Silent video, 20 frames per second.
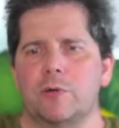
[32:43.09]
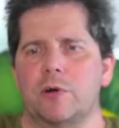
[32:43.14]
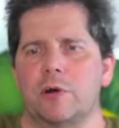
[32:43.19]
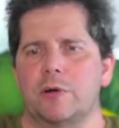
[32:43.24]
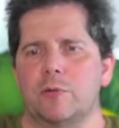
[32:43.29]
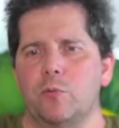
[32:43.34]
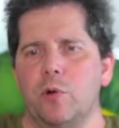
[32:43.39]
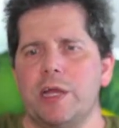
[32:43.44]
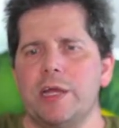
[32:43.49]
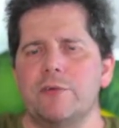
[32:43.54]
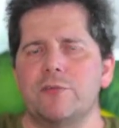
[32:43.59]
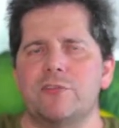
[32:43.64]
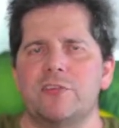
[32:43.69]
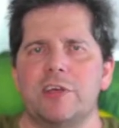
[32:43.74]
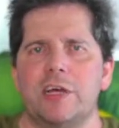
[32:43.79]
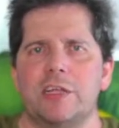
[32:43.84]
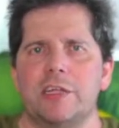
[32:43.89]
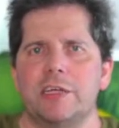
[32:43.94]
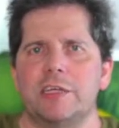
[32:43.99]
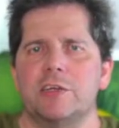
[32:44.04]
a way of
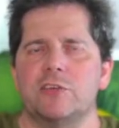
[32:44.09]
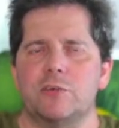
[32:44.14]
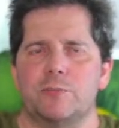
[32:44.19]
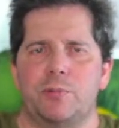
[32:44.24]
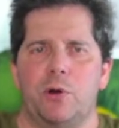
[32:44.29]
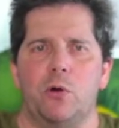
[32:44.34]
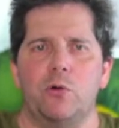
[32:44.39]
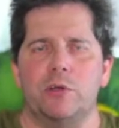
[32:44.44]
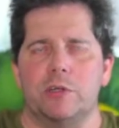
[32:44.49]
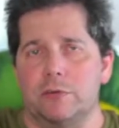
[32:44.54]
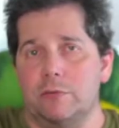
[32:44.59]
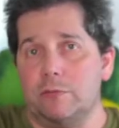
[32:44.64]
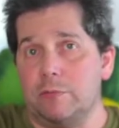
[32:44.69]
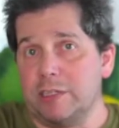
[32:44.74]
telling his opponent